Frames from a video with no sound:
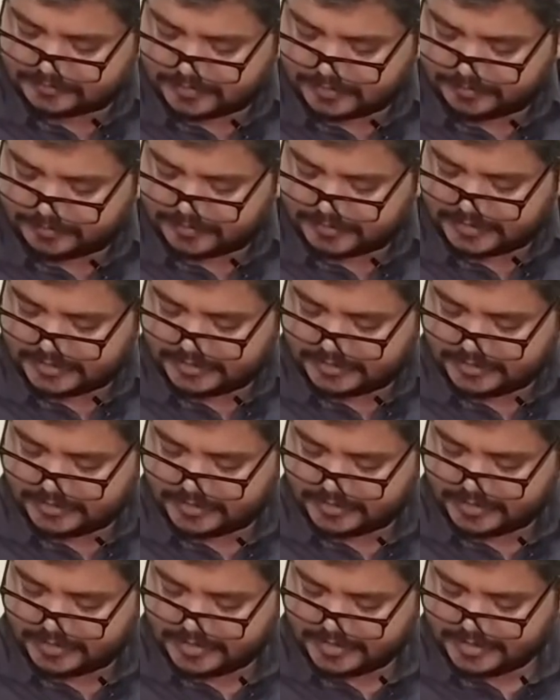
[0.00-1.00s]
properly
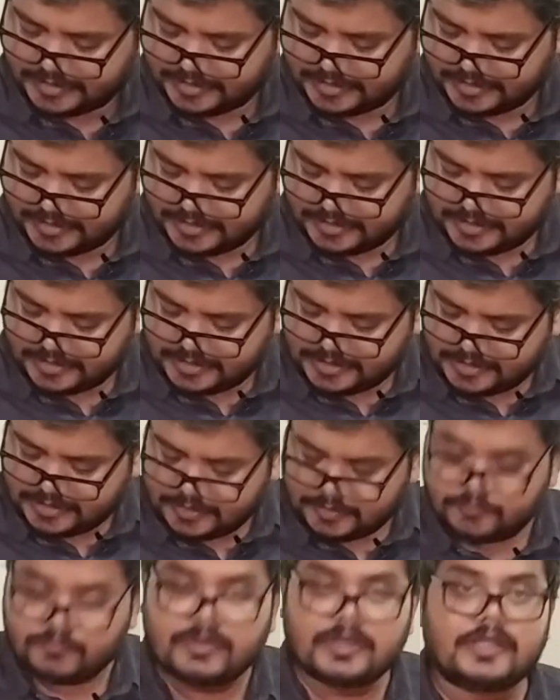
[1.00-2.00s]

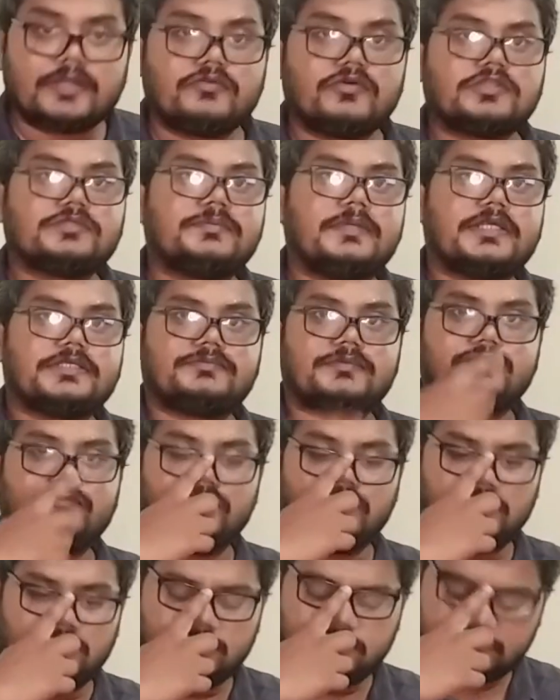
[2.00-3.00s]
where it was placed
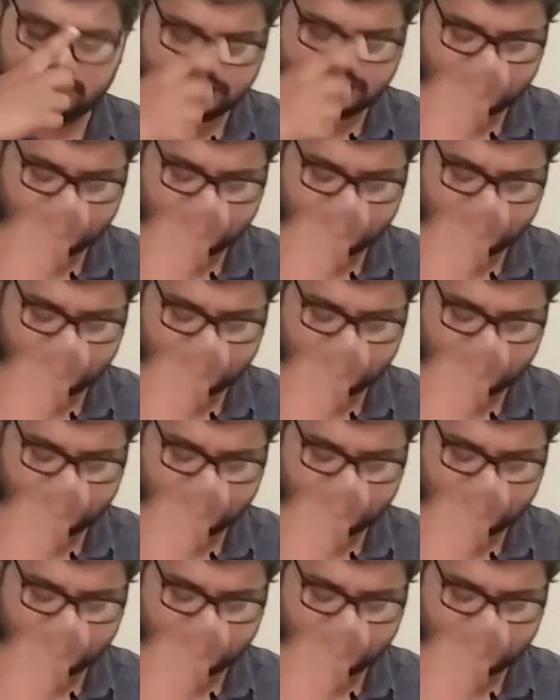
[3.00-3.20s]
before.